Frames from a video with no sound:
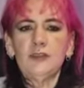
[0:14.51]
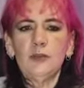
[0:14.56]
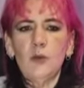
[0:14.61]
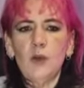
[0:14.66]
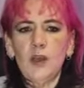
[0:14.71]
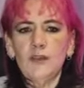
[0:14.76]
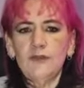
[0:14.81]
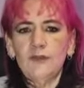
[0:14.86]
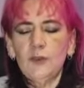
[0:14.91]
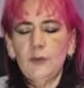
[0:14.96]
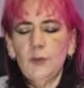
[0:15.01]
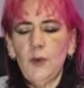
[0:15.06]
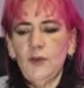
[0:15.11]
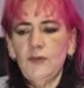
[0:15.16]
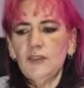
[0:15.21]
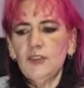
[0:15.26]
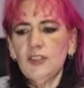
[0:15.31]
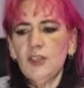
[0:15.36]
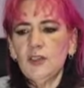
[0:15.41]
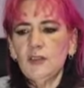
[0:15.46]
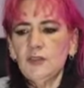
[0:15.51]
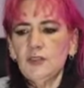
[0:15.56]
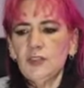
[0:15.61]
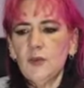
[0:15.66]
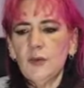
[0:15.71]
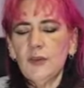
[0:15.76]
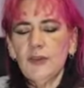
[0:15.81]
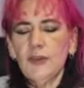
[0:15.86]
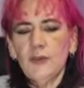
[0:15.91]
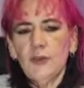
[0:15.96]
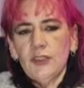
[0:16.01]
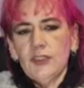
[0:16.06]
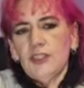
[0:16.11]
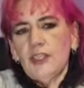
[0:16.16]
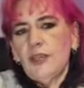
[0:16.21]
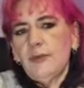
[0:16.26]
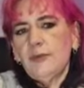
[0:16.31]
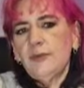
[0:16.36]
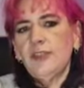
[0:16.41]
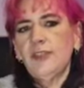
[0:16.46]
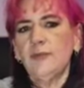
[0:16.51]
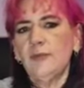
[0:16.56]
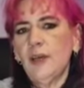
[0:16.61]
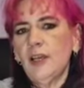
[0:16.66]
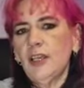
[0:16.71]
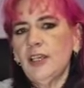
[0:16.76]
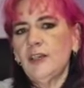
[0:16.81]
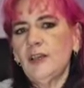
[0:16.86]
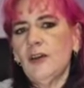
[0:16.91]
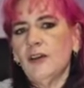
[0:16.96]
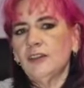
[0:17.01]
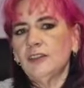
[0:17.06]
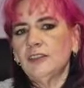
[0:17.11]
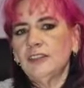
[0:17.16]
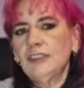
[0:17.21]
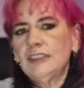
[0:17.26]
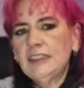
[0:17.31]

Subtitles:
quite a few offers on, so I thought I'd share with you what I got.